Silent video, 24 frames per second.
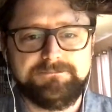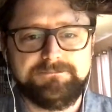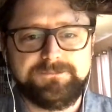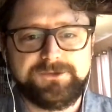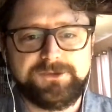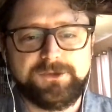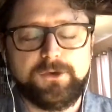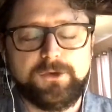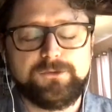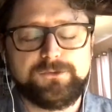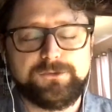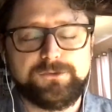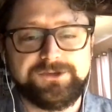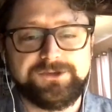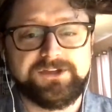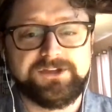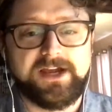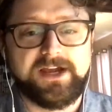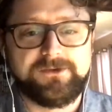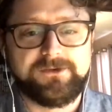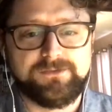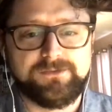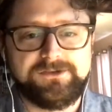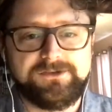social
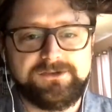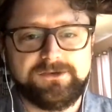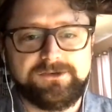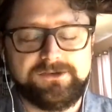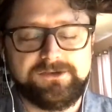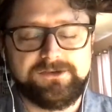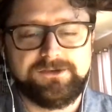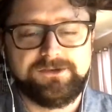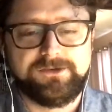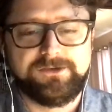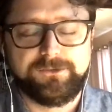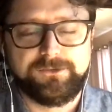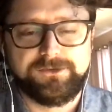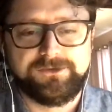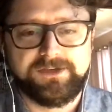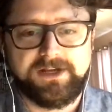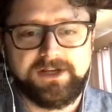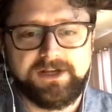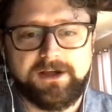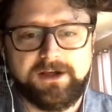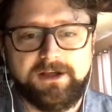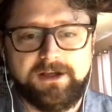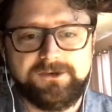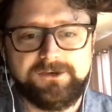science research and social
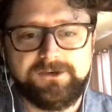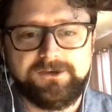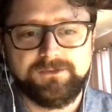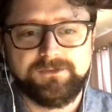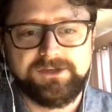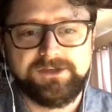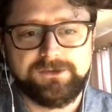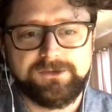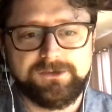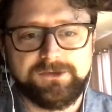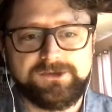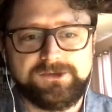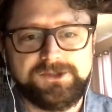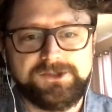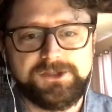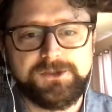psychology research